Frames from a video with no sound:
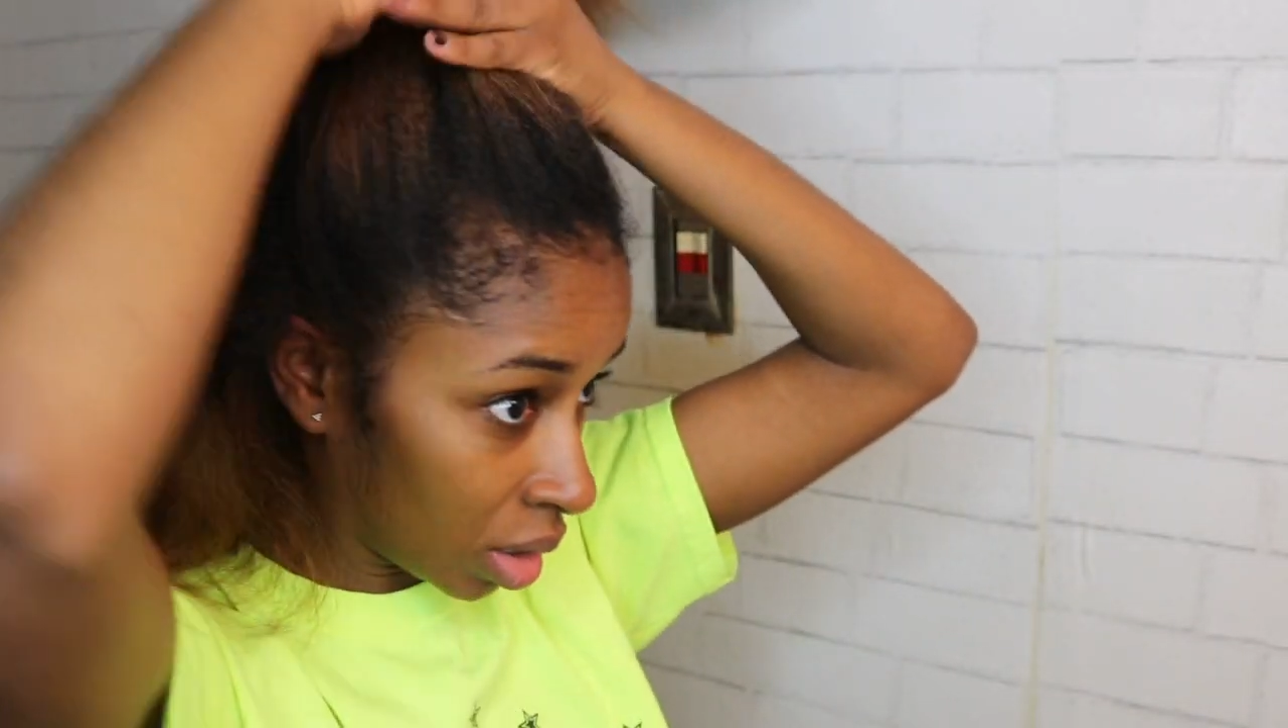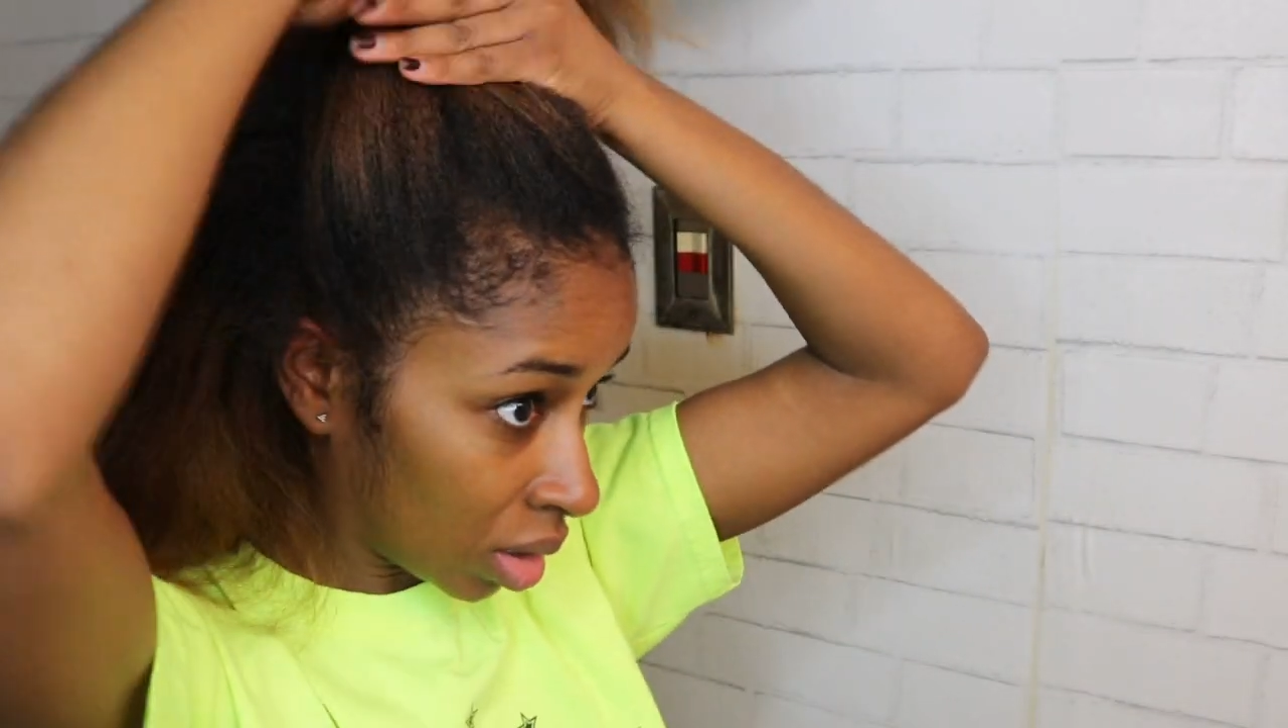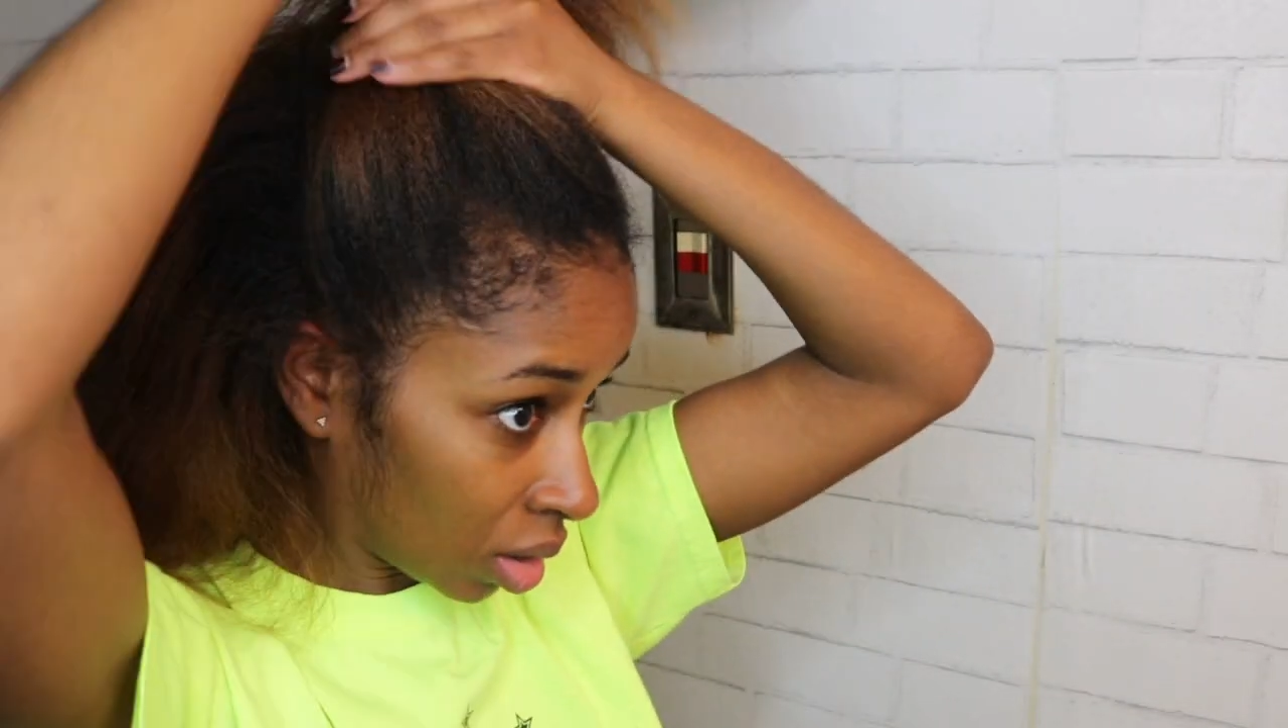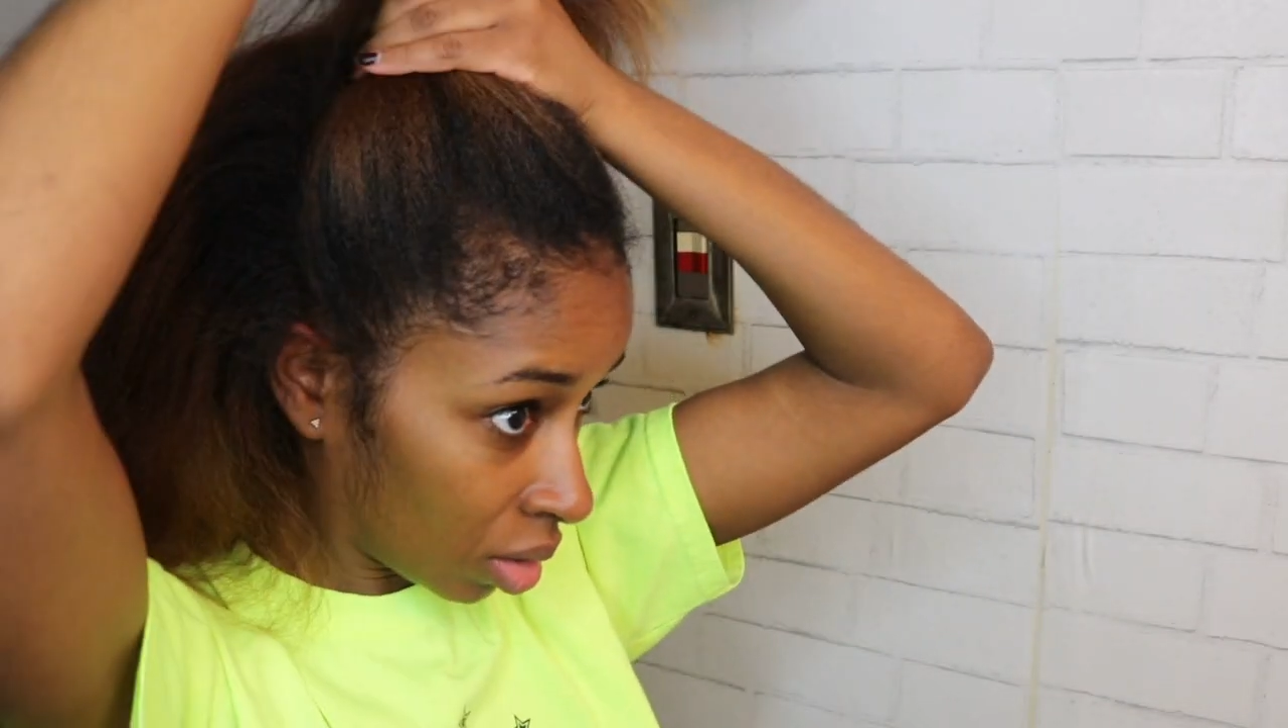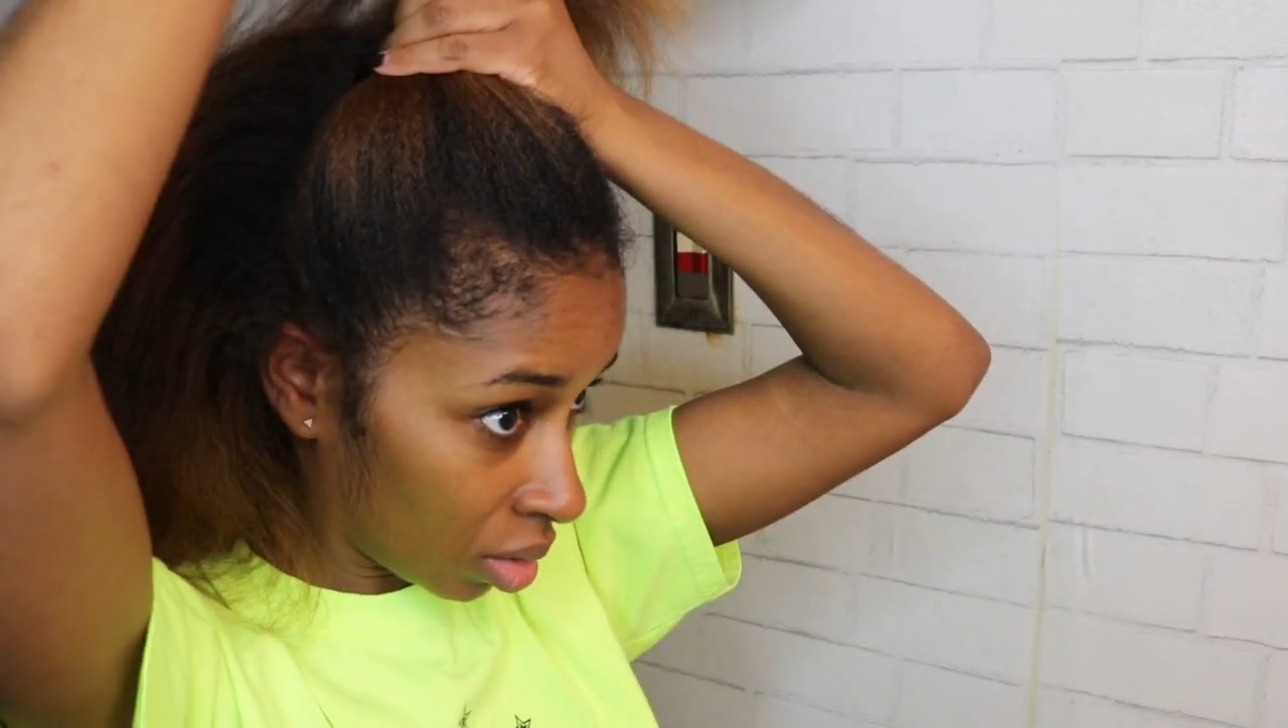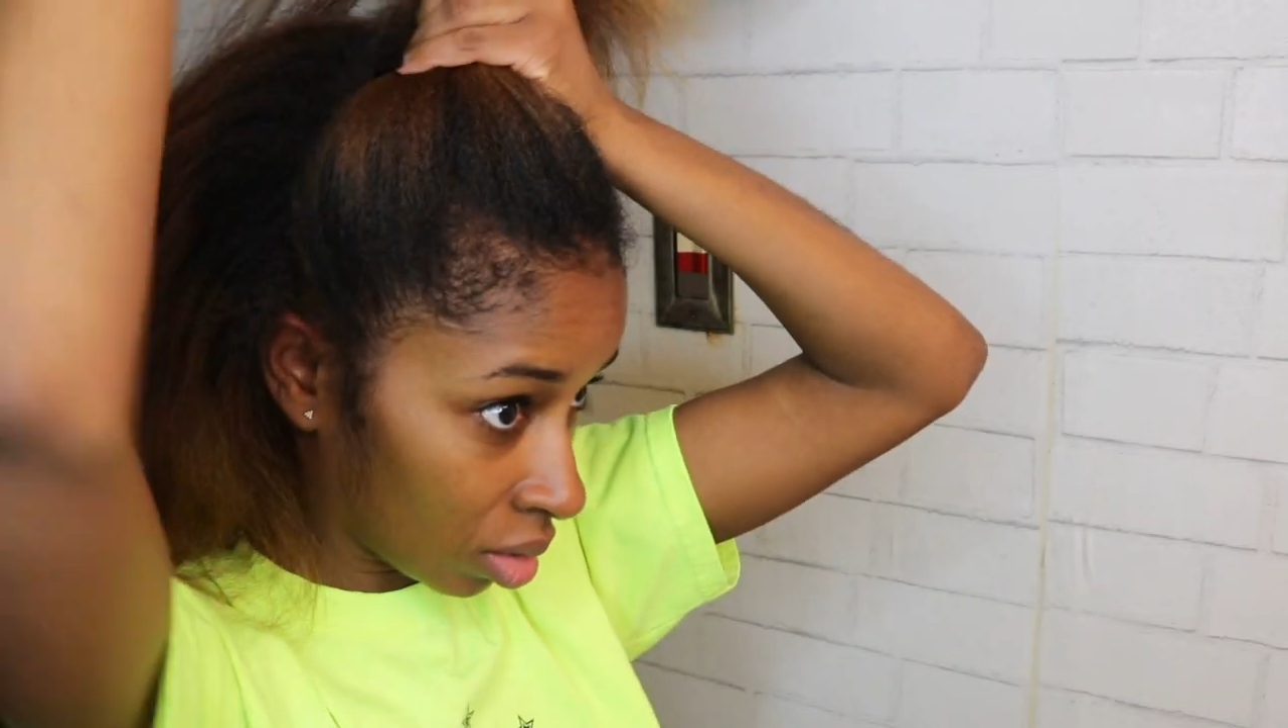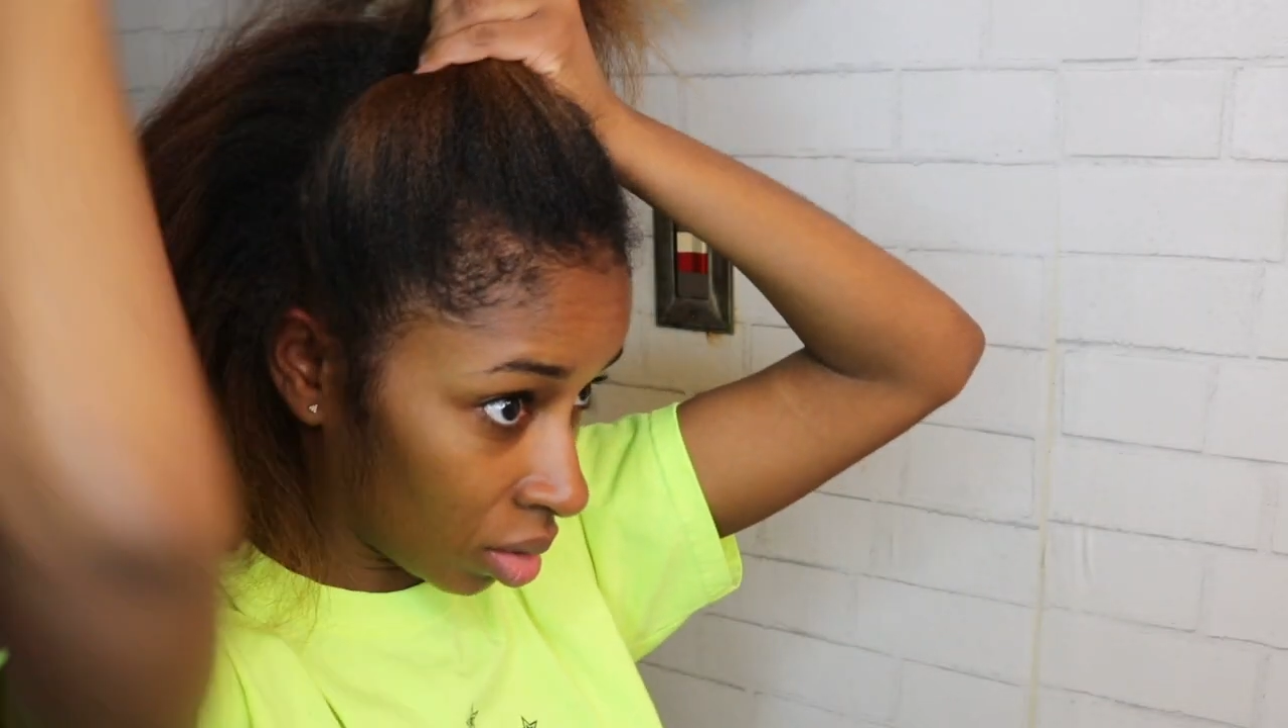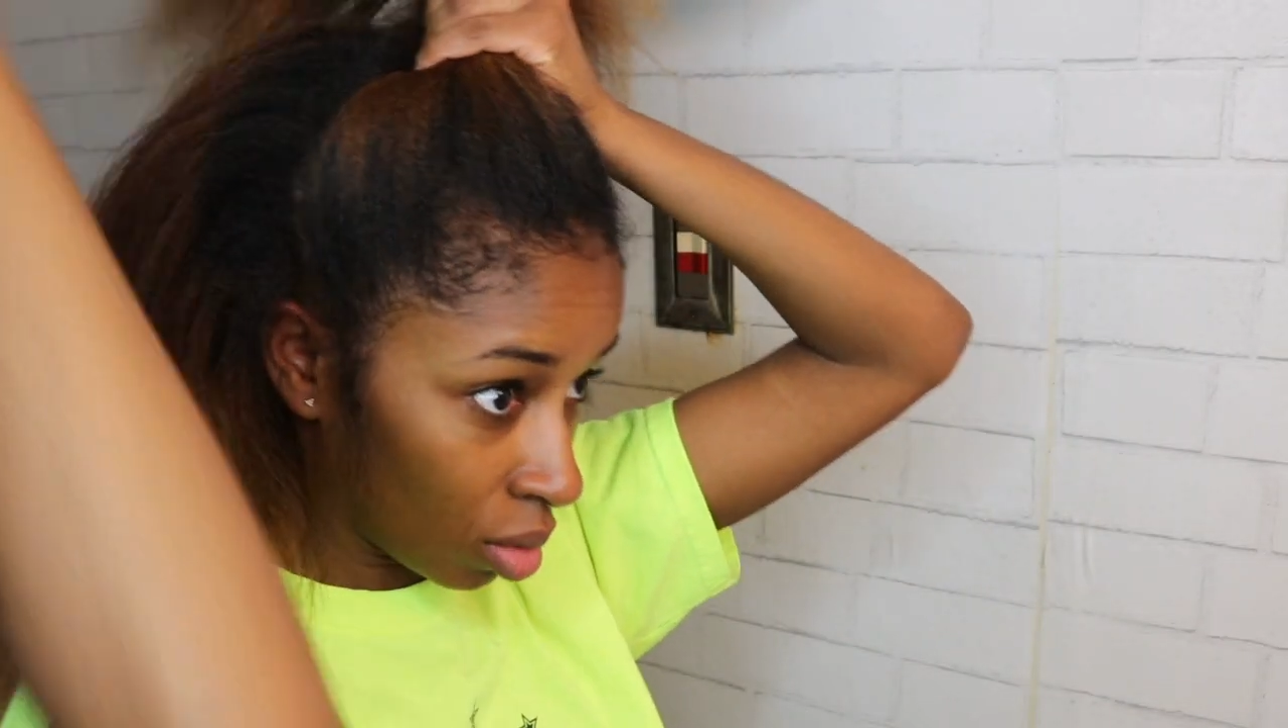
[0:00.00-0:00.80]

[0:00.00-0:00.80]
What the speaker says: least a